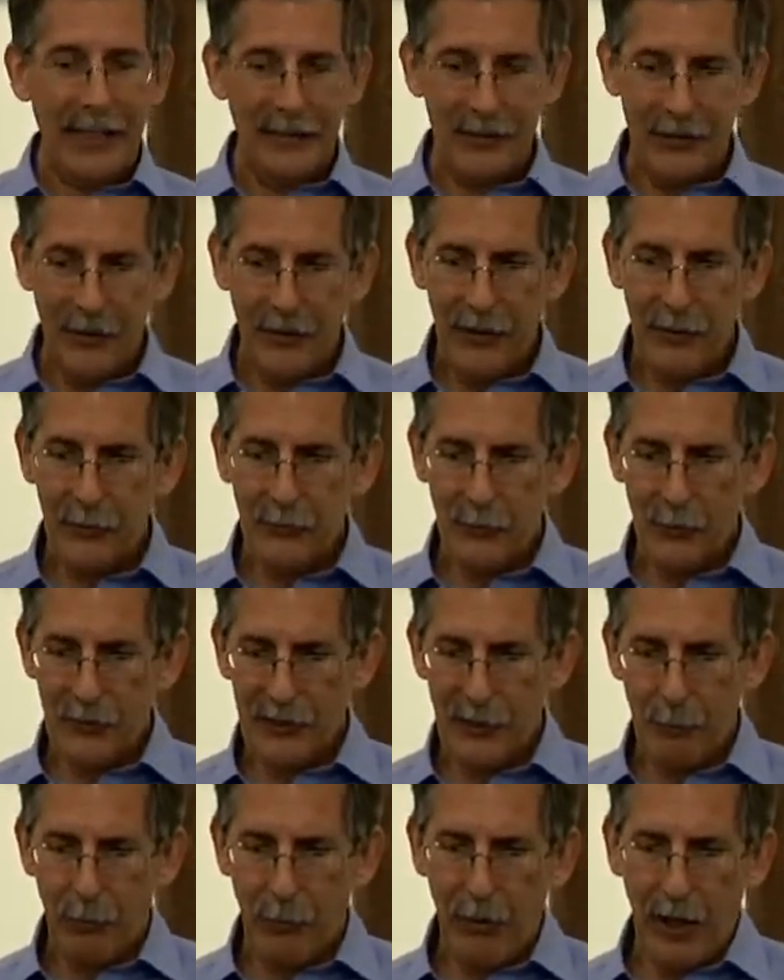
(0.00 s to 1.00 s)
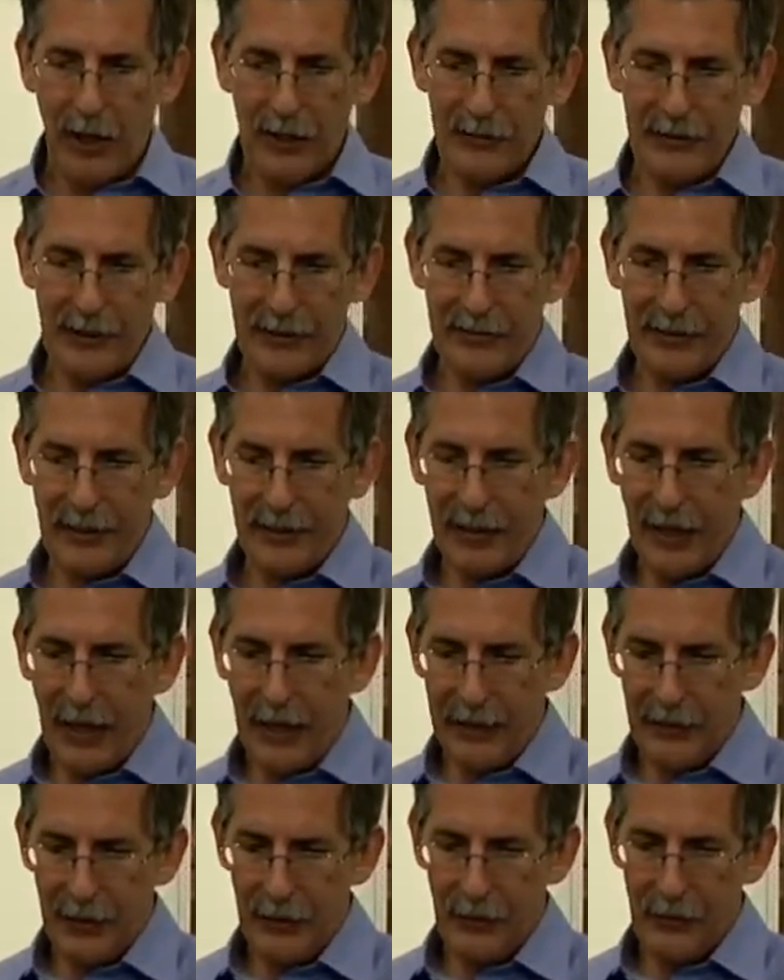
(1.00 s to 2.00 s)
And so this was the process that
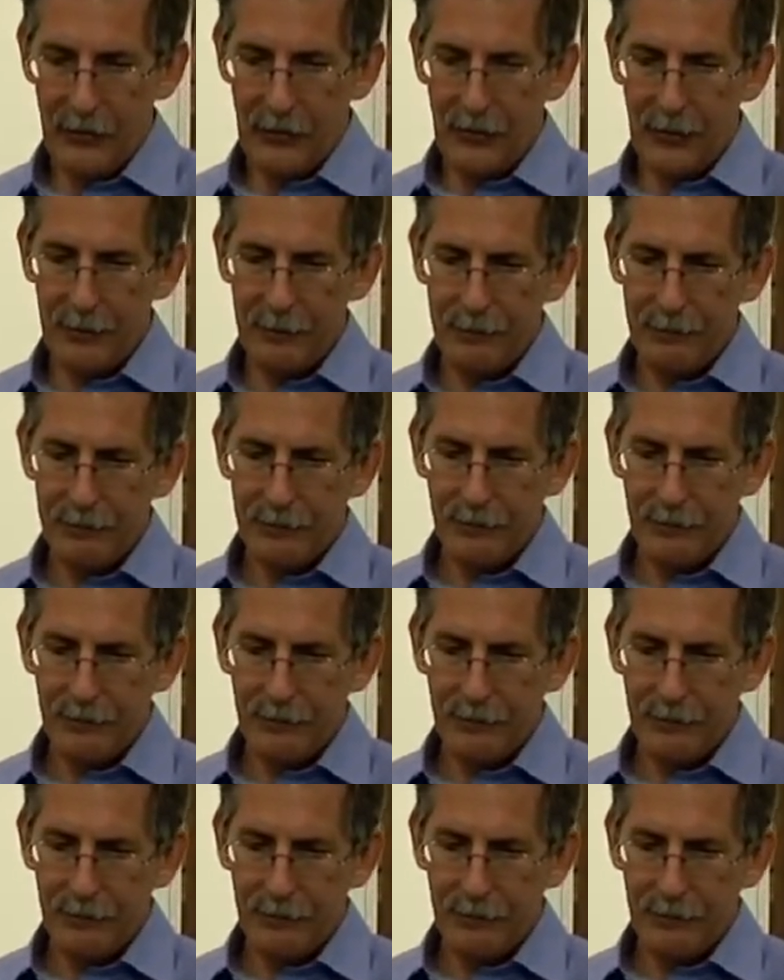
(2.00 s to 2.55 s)
God used.